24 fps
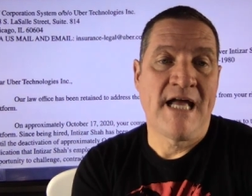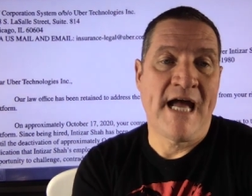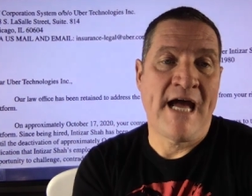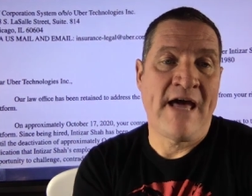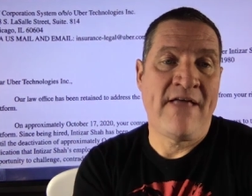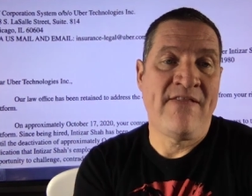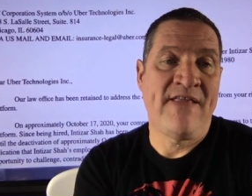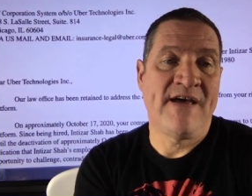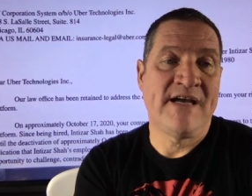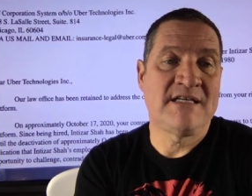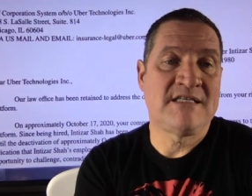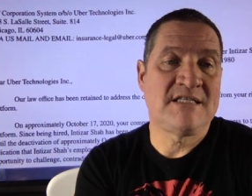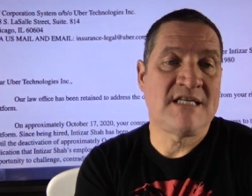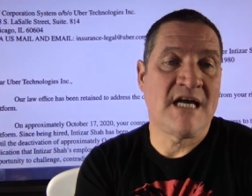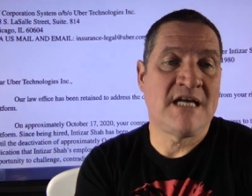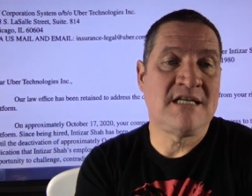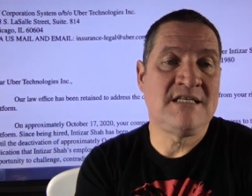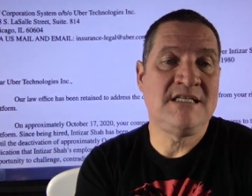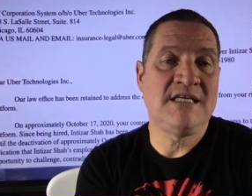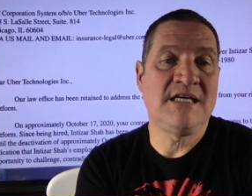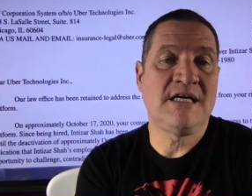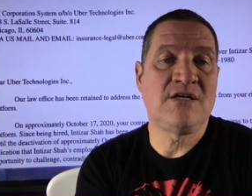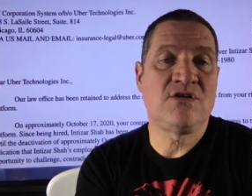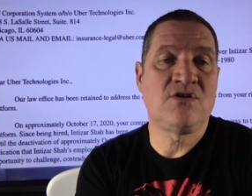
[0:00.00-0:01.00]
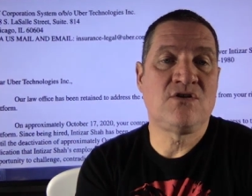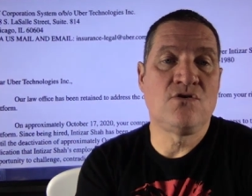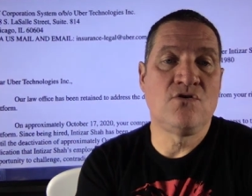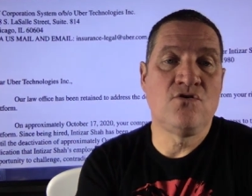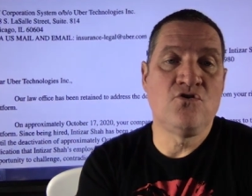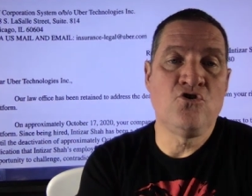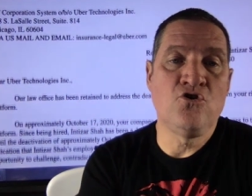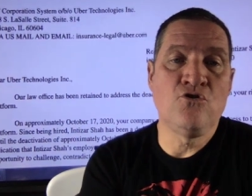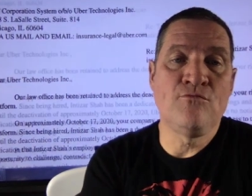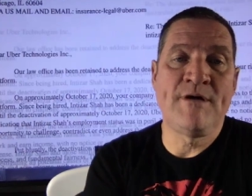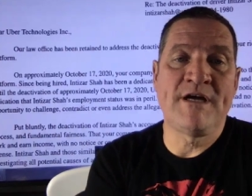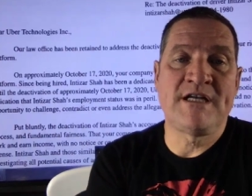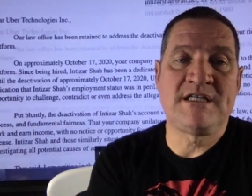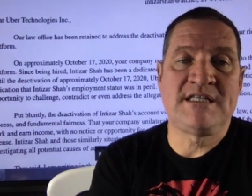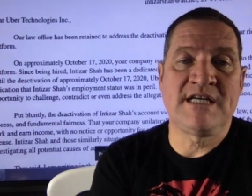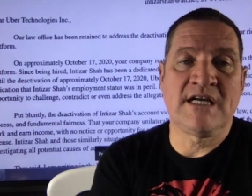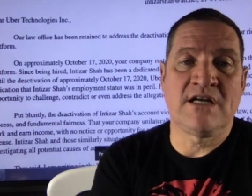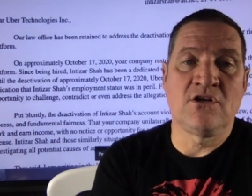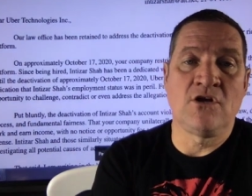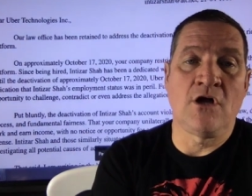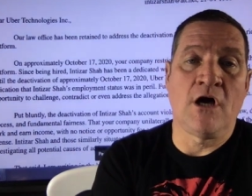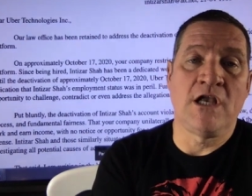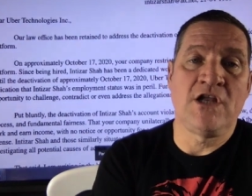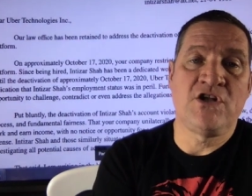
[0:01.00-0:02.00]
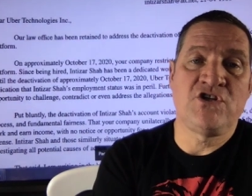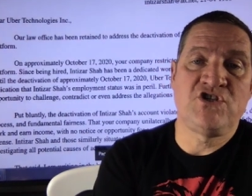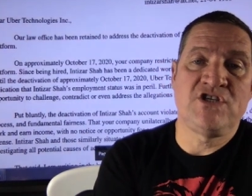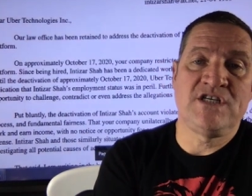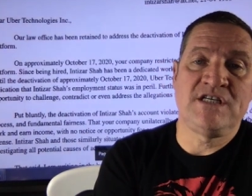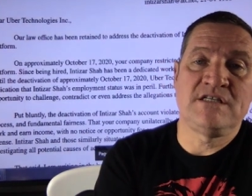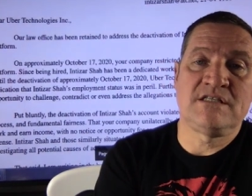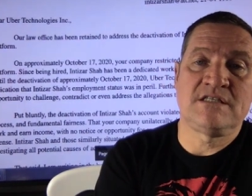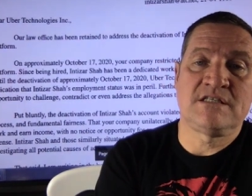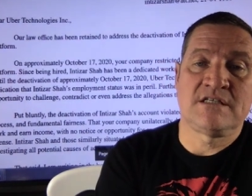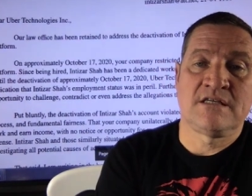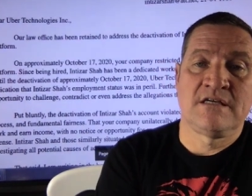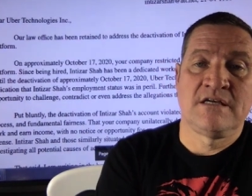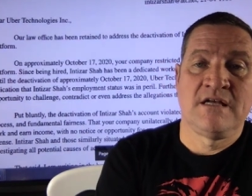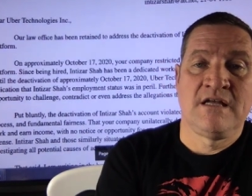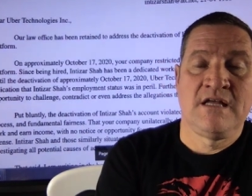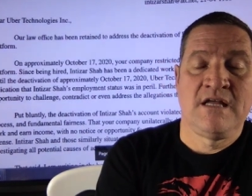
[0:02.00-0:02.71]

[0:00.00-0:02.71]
And they say, dear Uber Technologies,